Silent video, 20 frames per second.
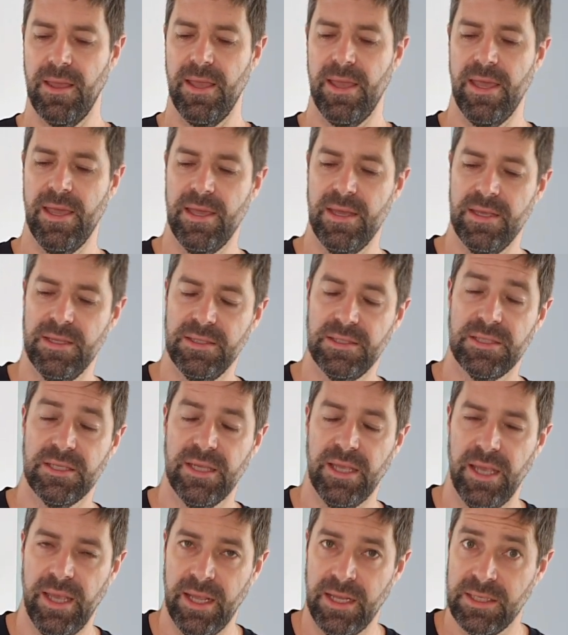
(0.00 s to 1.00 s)
is
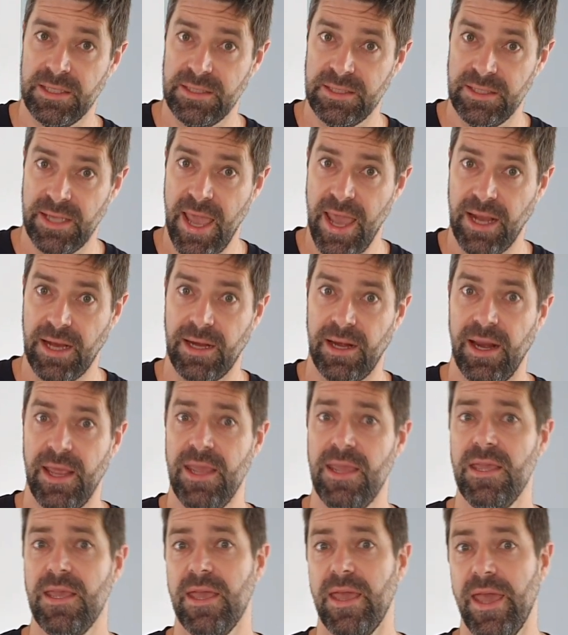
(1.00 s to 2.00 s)

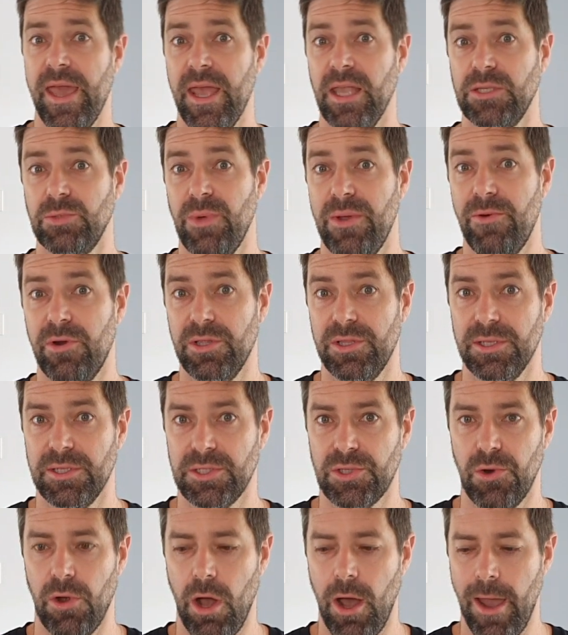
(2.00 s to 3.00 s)
exactly as we would have
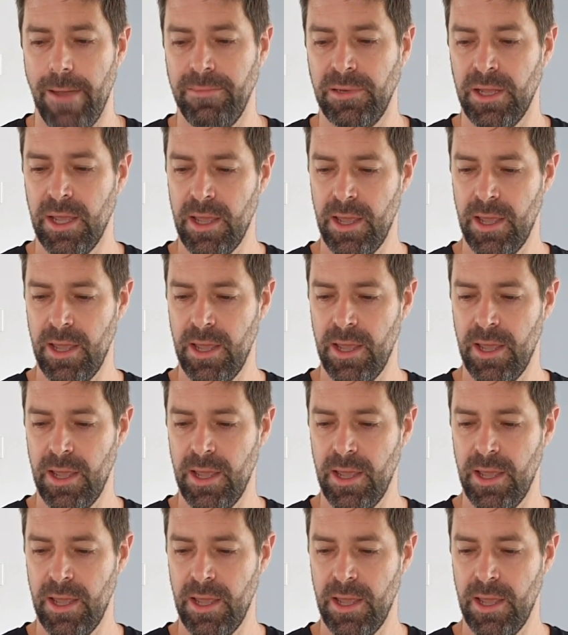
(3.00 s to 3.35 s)
described.